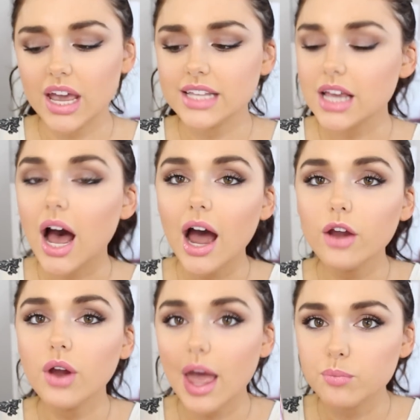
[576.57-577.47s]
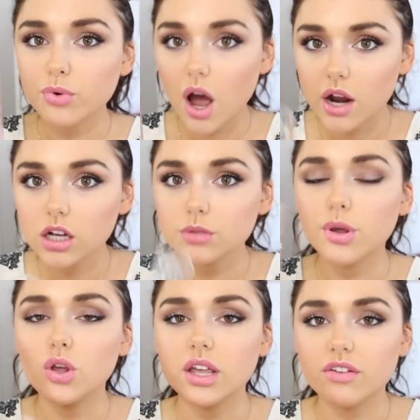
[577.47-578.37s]
It's a higher end product,
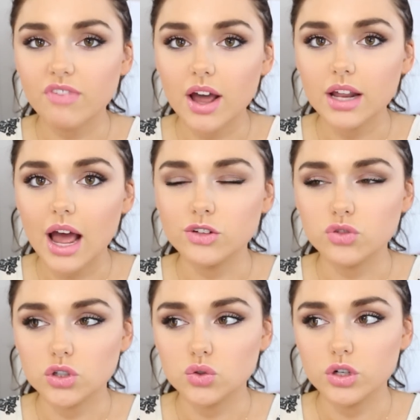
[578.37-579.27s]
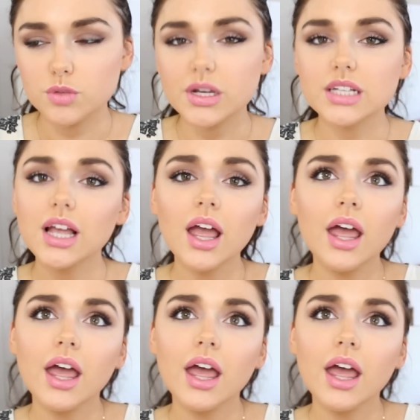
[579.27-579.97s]
but you can find it at drugstores because